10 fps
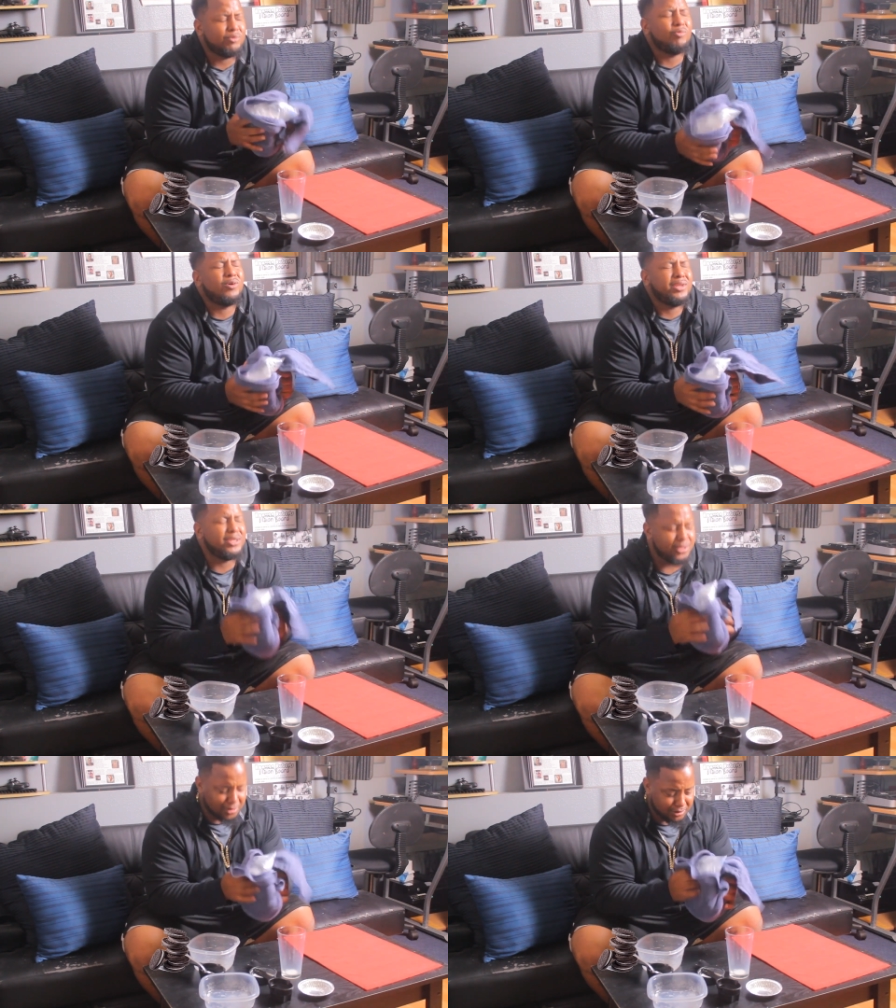Come on,
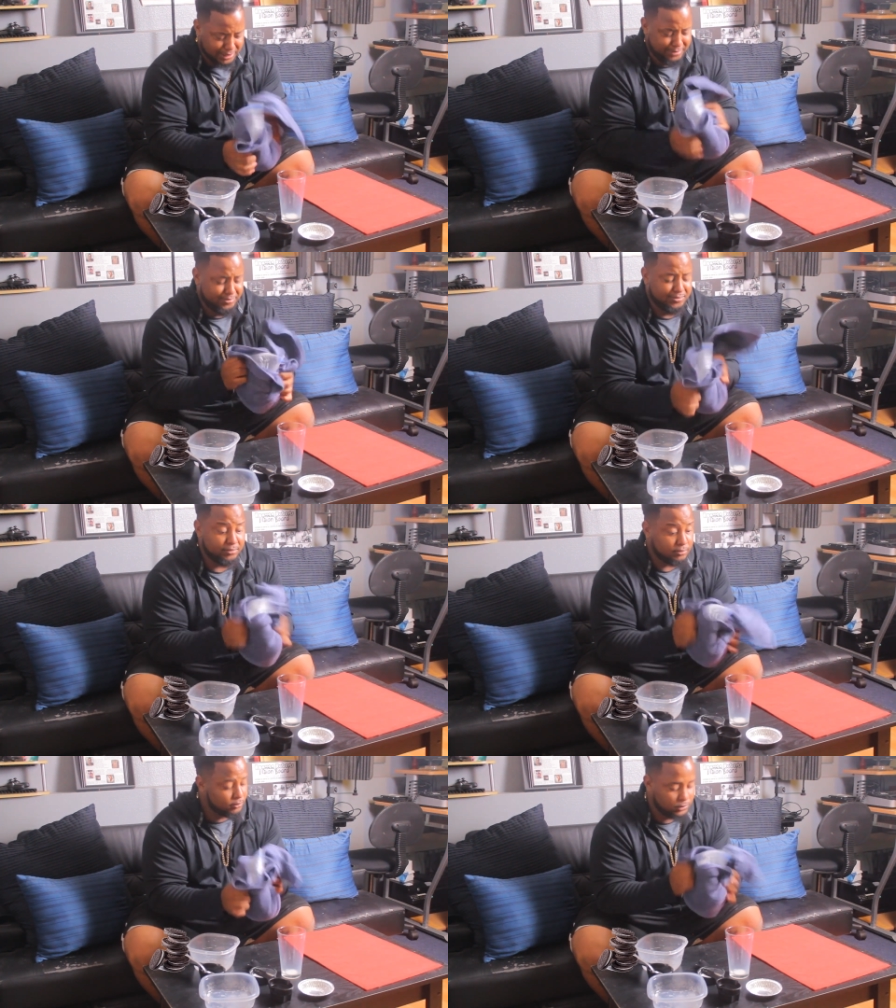you do it.
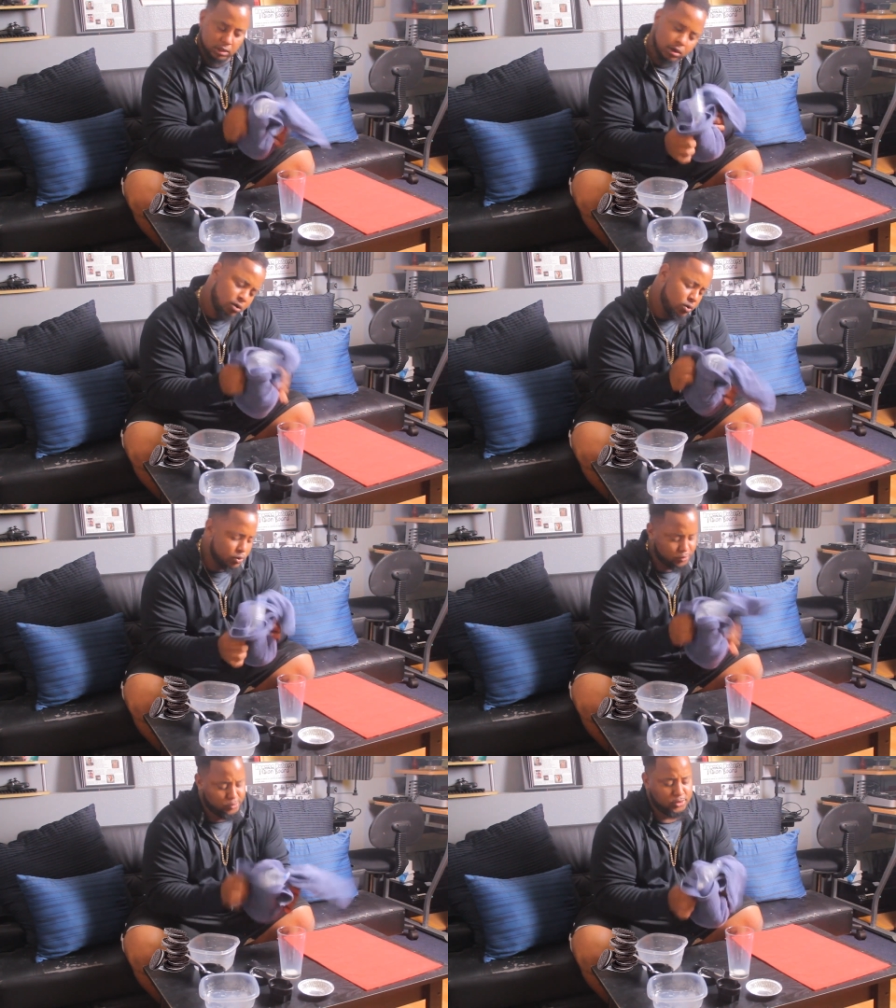
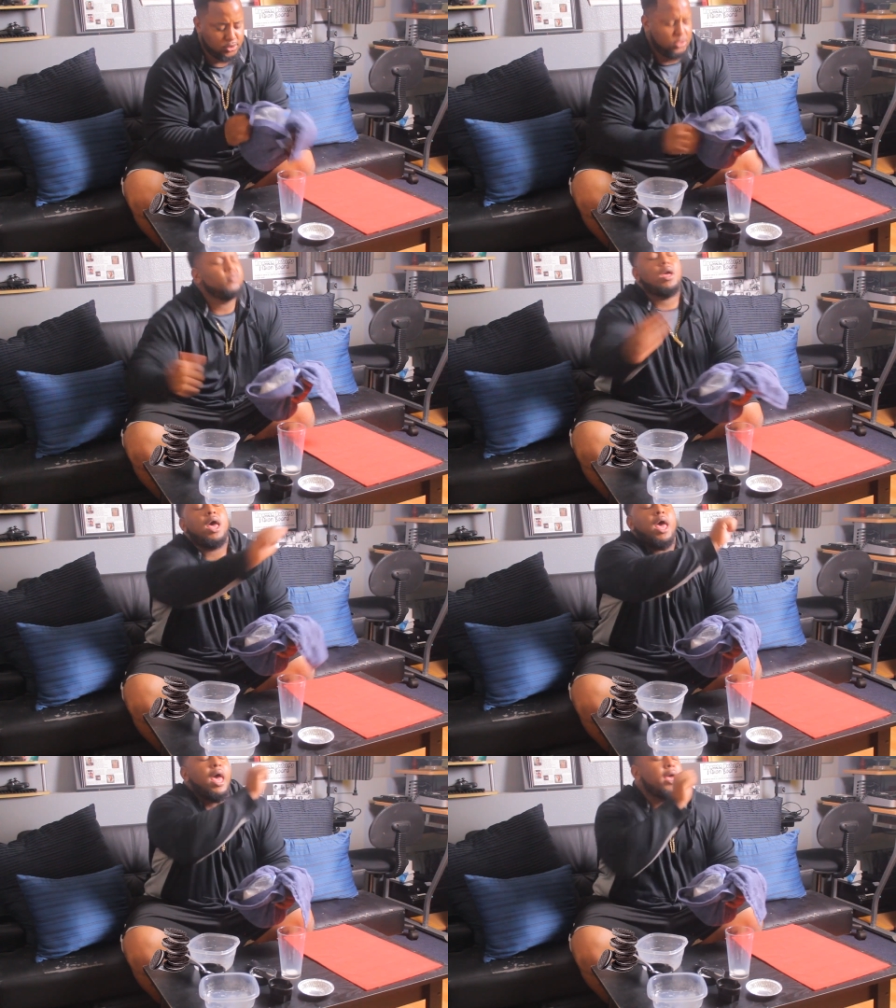Oh,
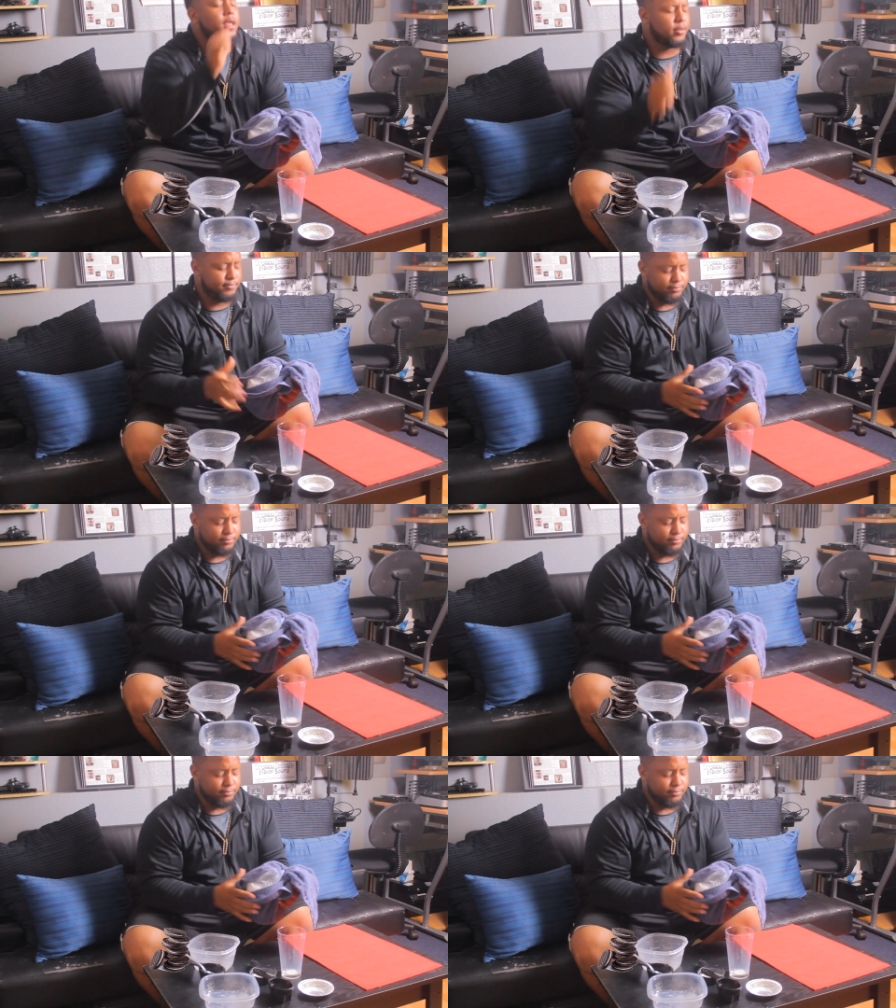hey.